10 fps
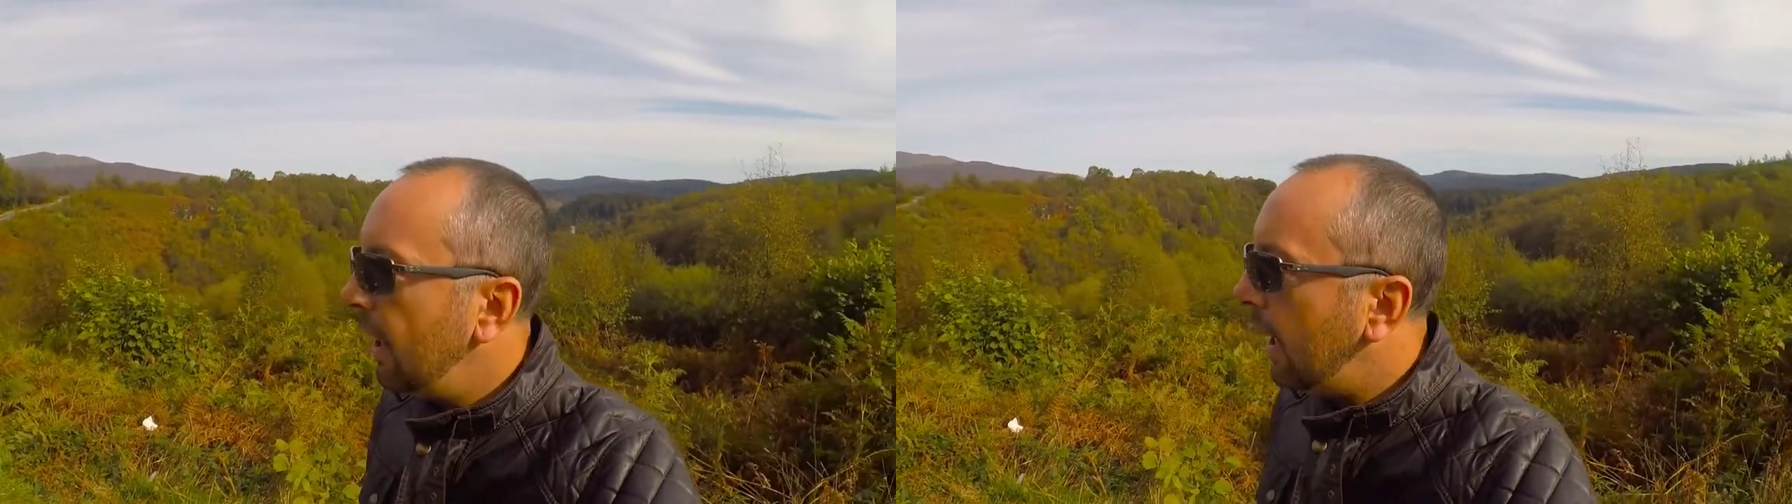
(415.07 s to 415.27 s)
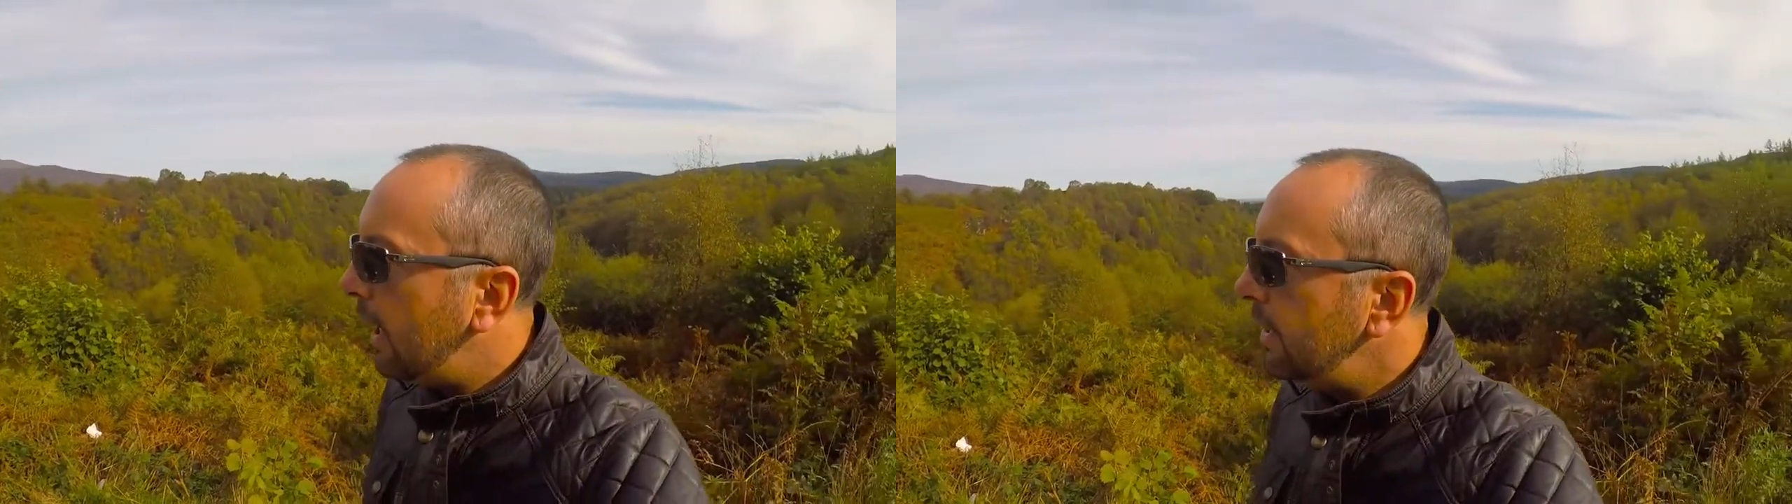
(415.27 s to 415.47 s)

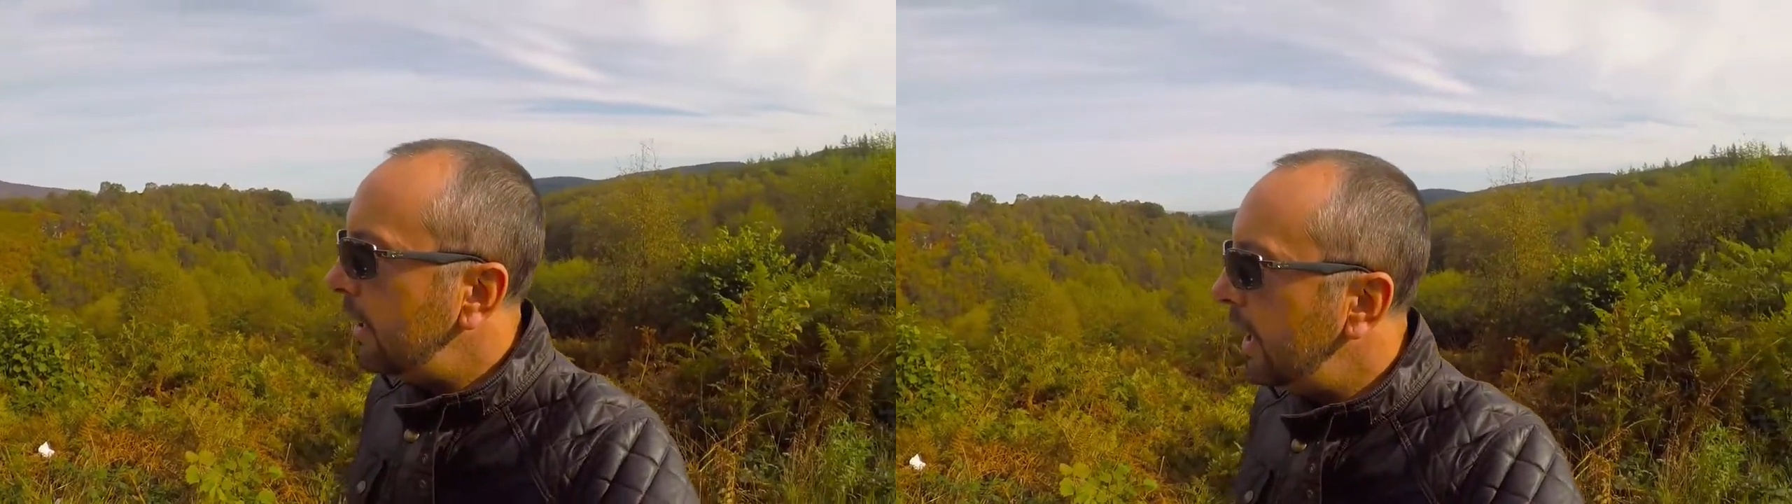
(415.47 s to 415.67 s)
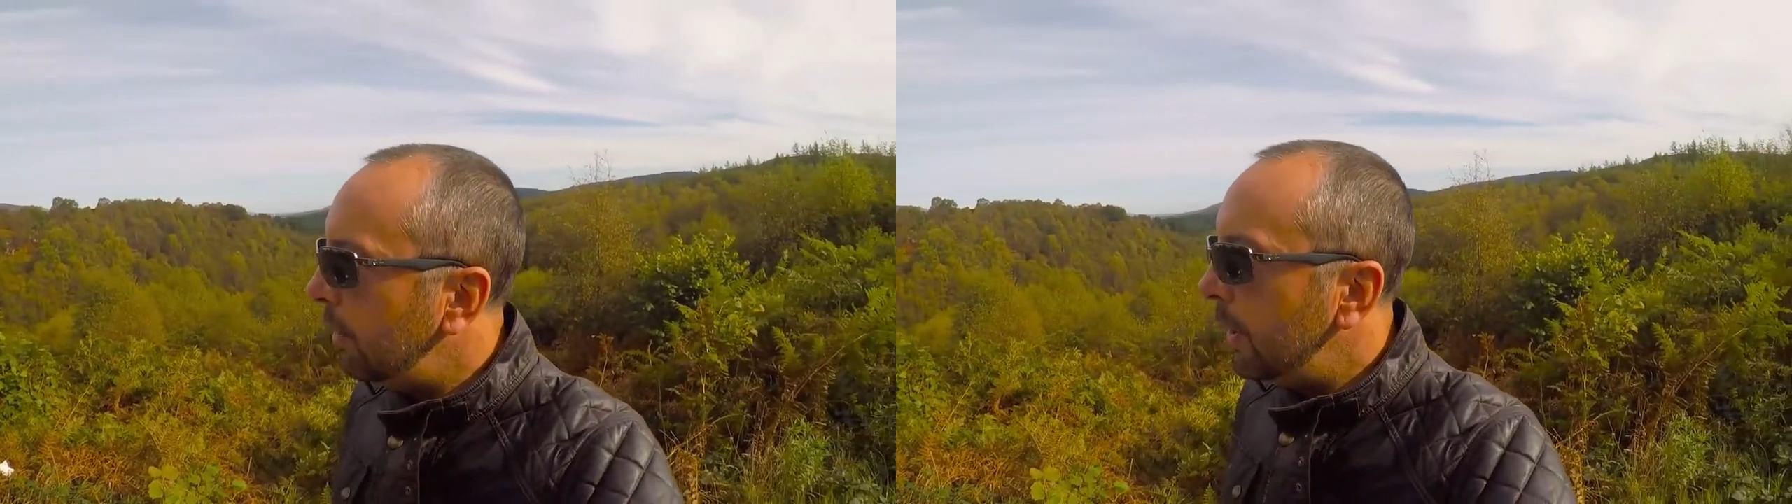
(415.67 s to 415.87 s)
and
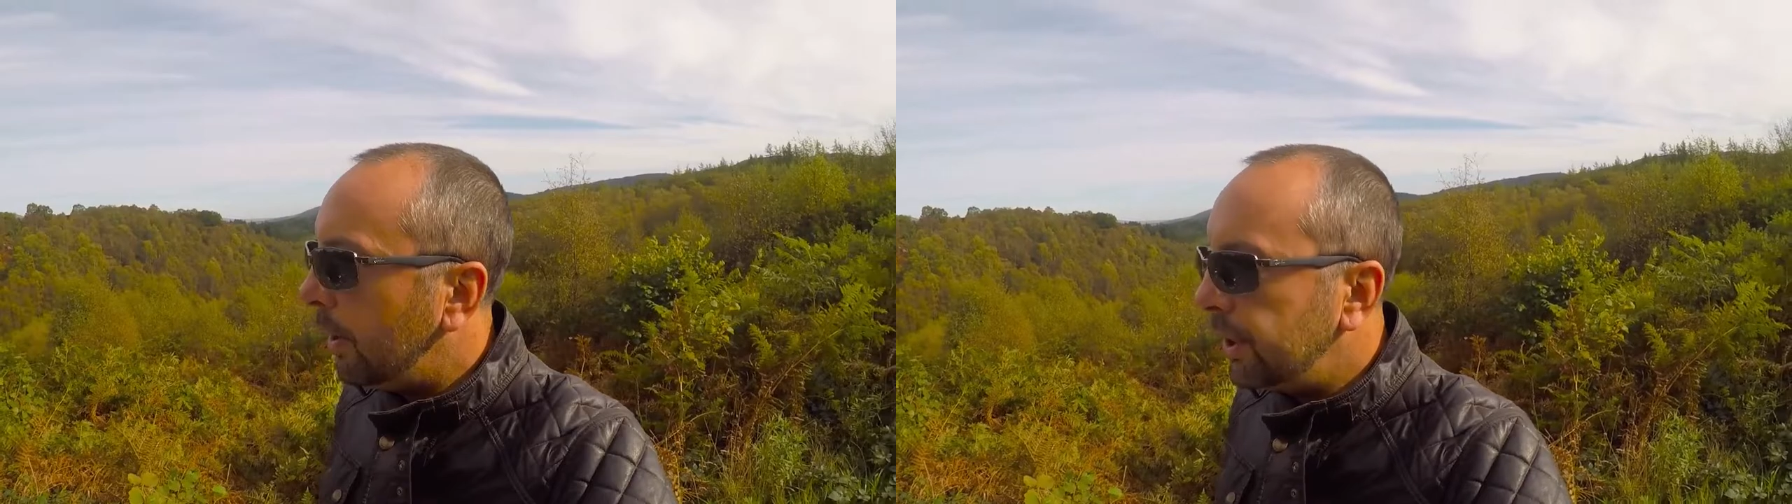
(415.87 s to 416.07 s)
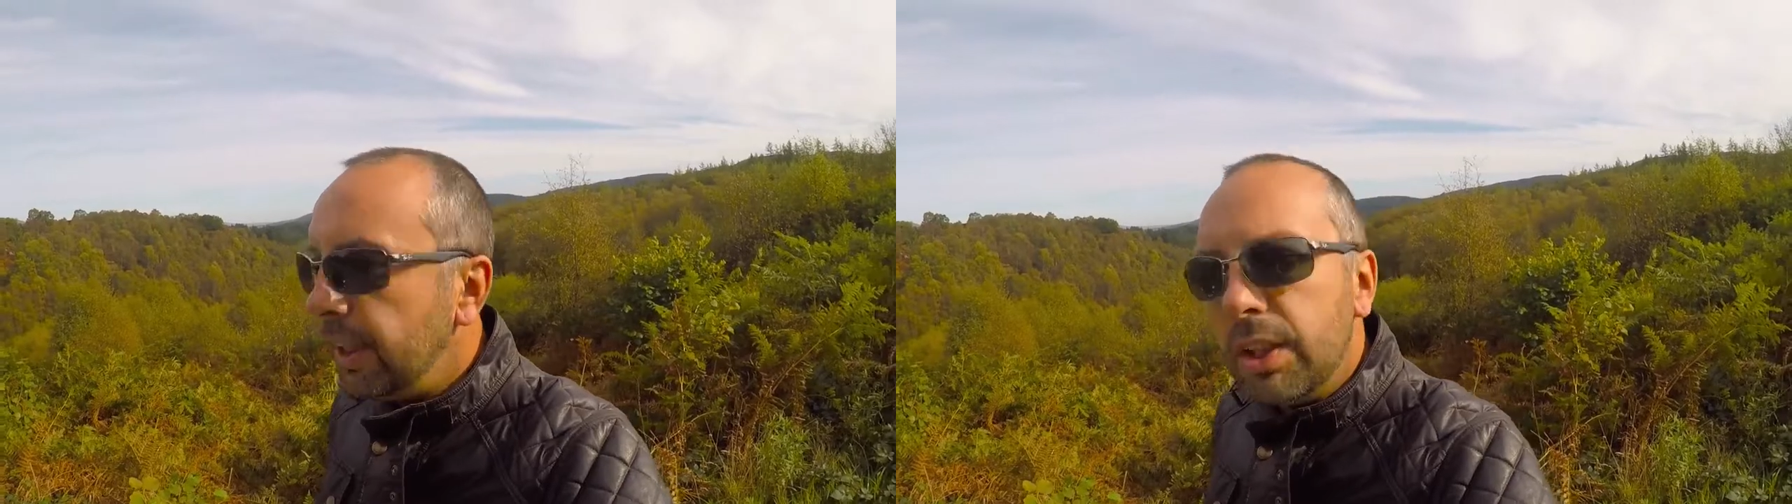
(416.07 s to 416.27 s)

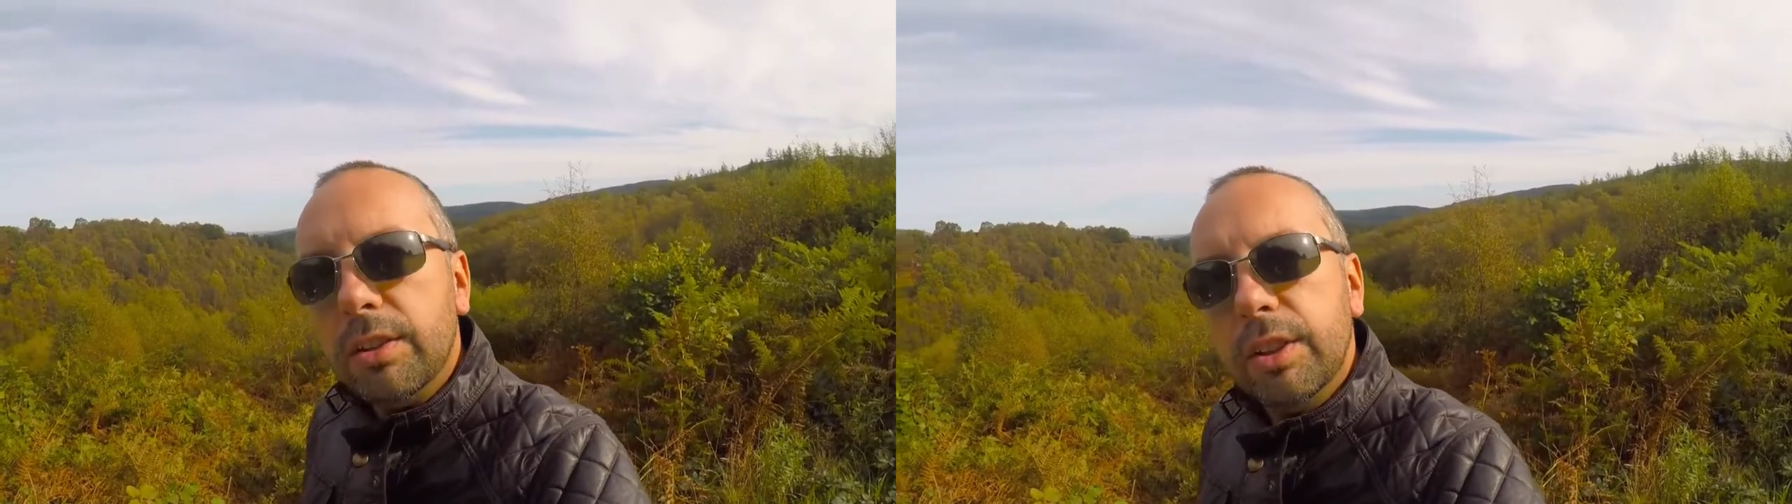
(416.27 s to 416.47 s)
I'll see you on